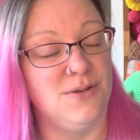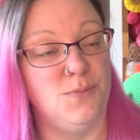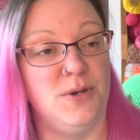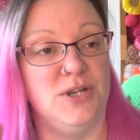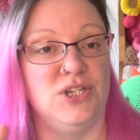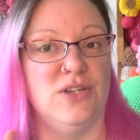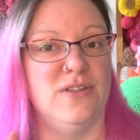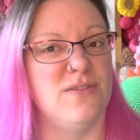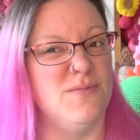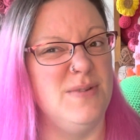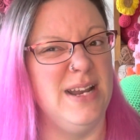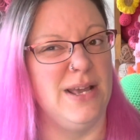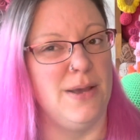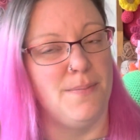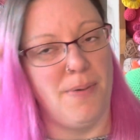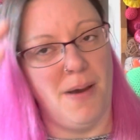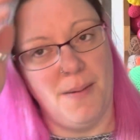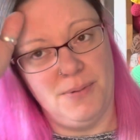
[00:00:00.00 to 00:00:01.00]
which is a really
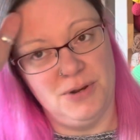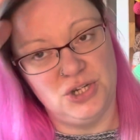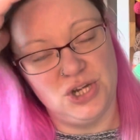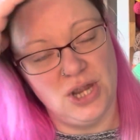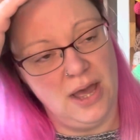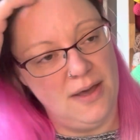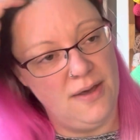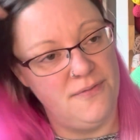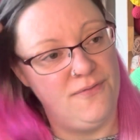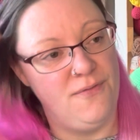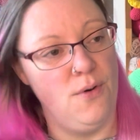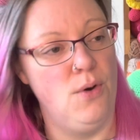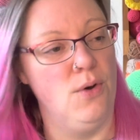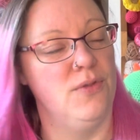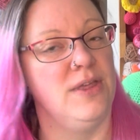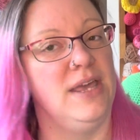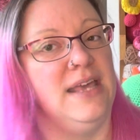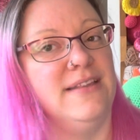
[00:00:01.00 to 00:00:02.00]
good publisher
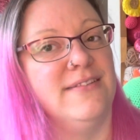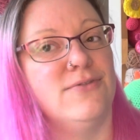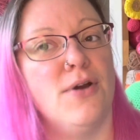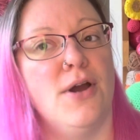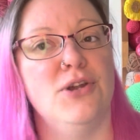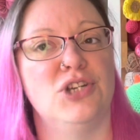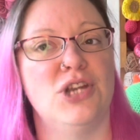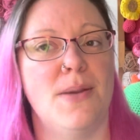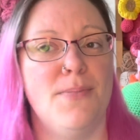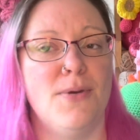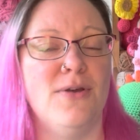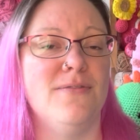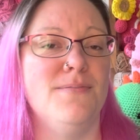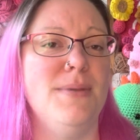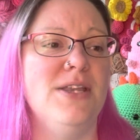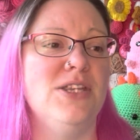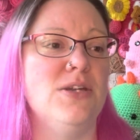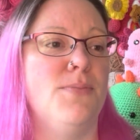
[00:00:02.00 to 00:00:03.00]
for these crochet books.
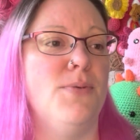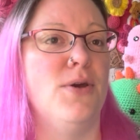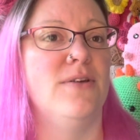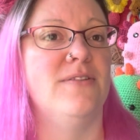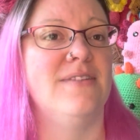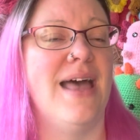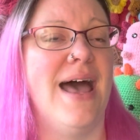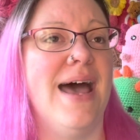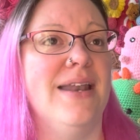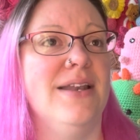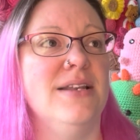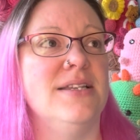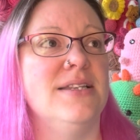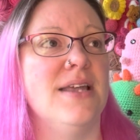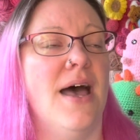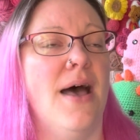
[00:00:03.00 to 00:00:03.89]
Meteor Books and